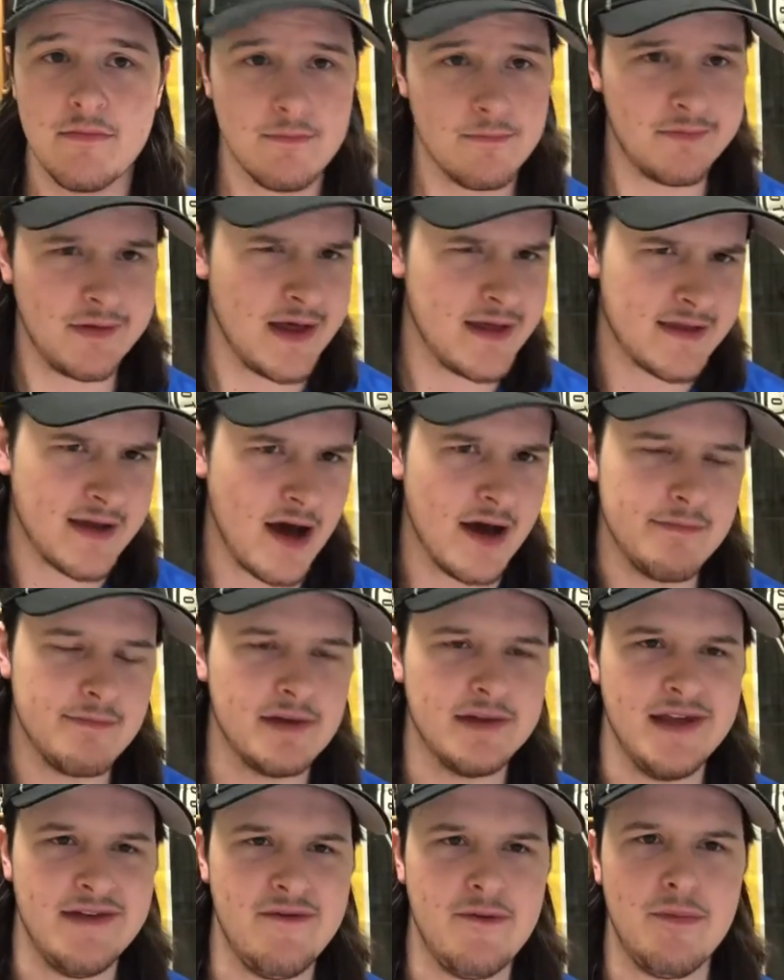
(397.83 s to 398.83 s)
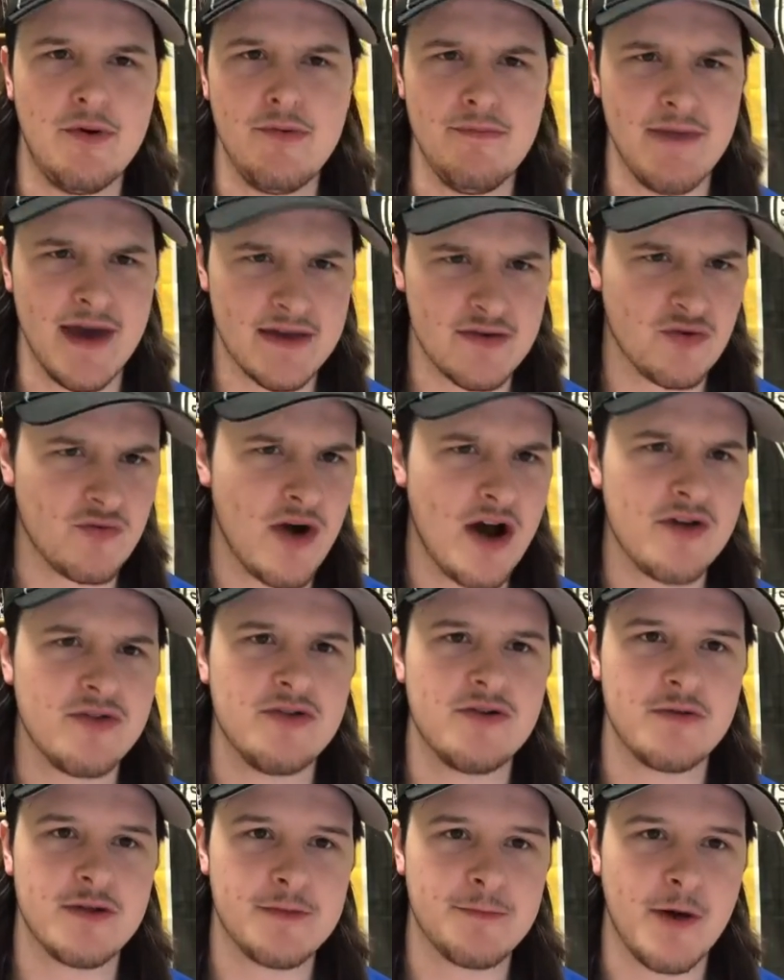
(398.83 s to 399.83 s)
Plays unbelievable, makes a
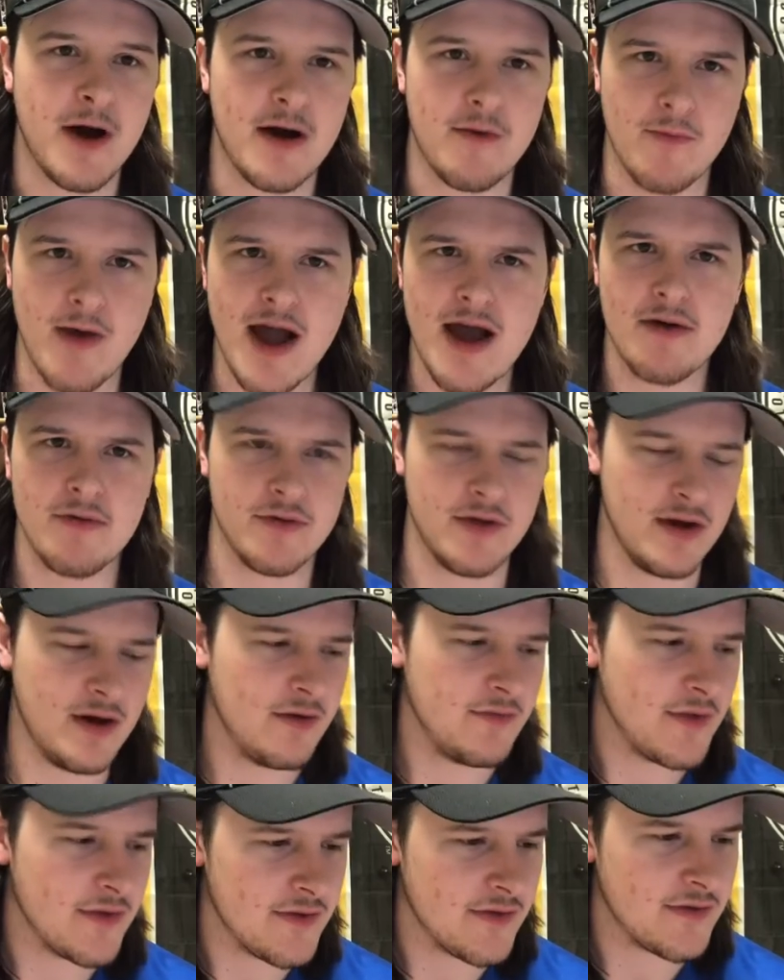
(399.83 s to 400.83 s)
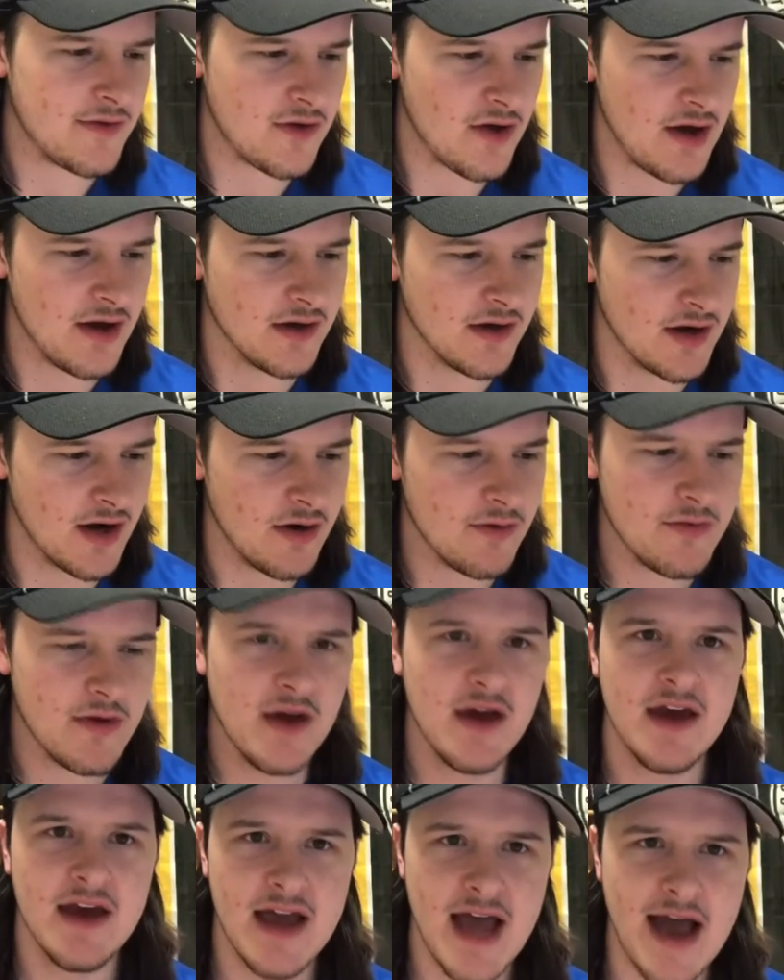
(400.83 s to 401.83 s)
roster spot. Wow, you know, this is good, you know.
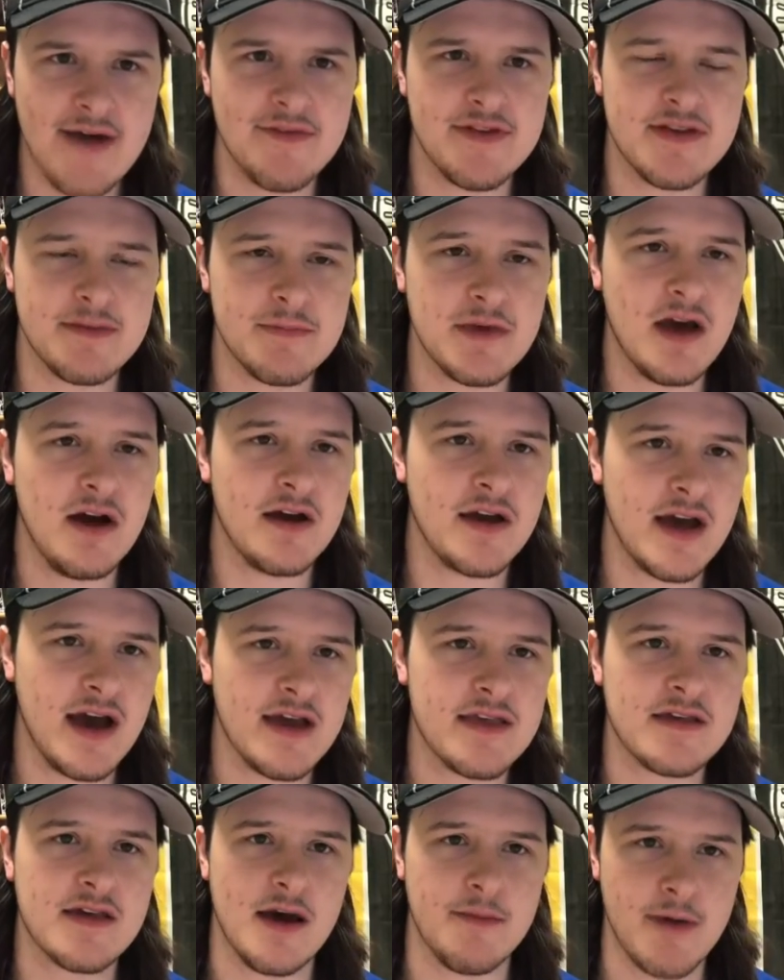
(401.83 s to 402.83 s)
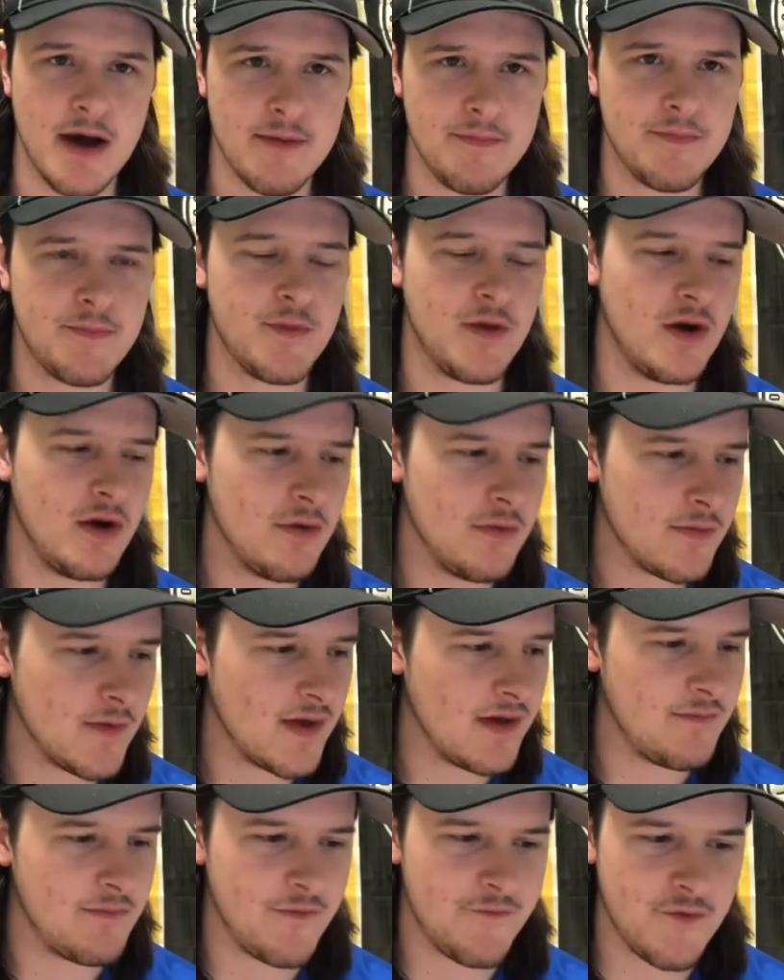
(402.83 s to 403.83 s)
Having some young guys come up, you know,
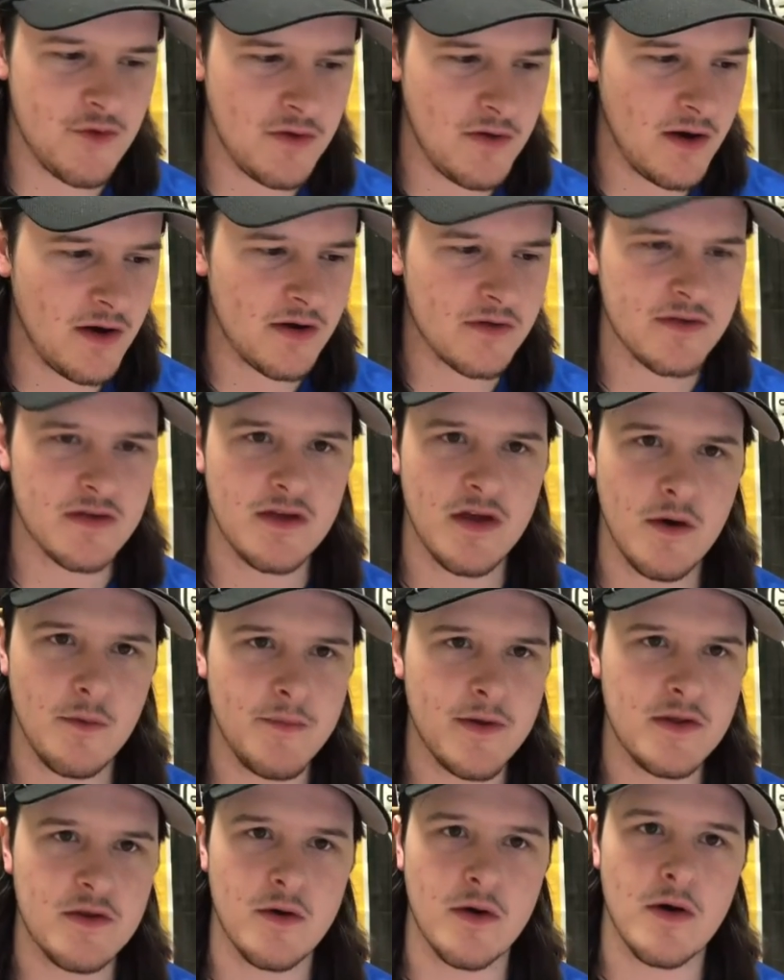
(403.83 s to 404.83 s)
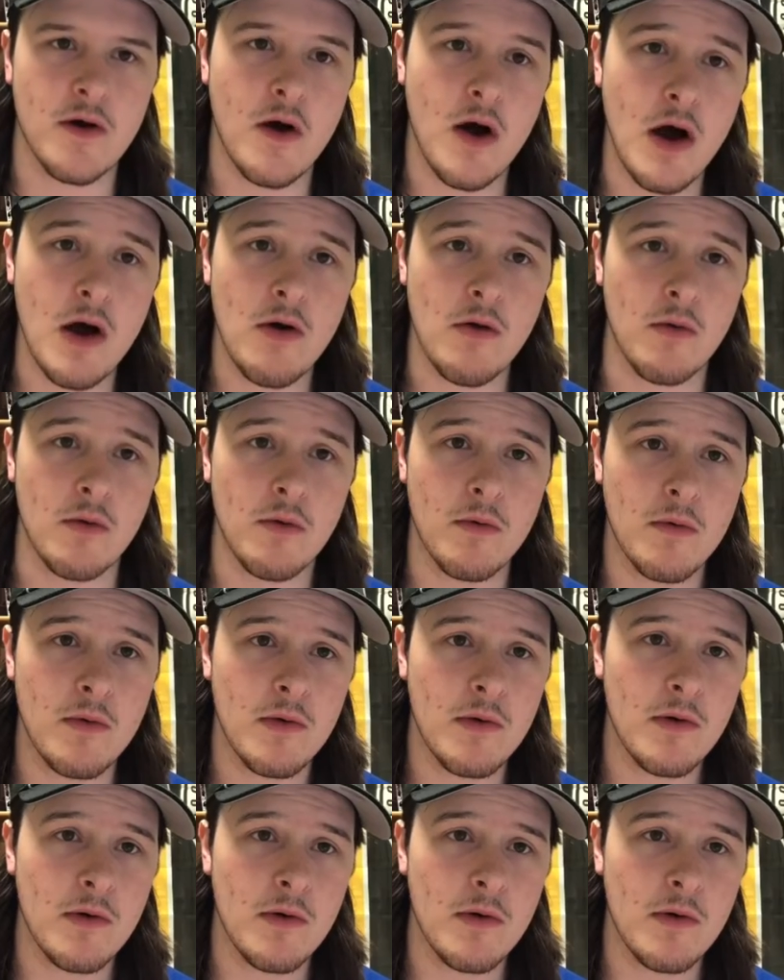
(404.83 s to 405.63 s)
give him a few years and he'll be doing, oh,